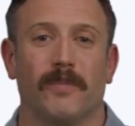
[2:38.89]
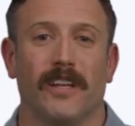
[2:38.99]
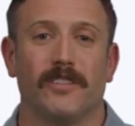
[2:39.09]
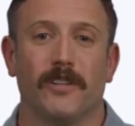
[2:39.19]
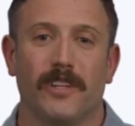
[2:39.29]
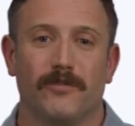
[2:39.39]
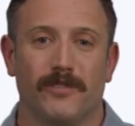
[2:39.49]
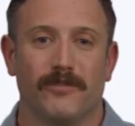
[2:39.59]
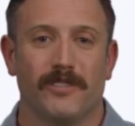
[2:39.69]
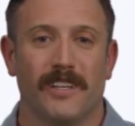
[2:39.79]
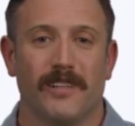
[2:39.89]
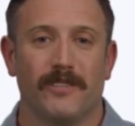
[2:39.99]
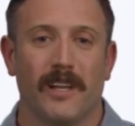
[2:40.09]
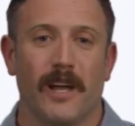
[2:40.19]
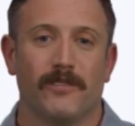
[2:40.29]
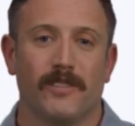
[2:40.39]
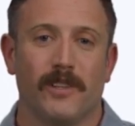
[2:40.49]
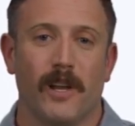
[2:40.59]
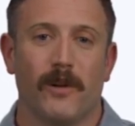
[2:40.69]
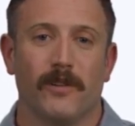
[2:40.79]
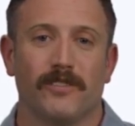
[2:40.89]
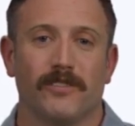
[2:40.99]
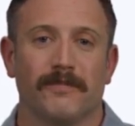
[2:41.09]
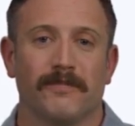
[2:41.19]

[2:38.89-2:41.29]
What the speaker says: basically $15,000.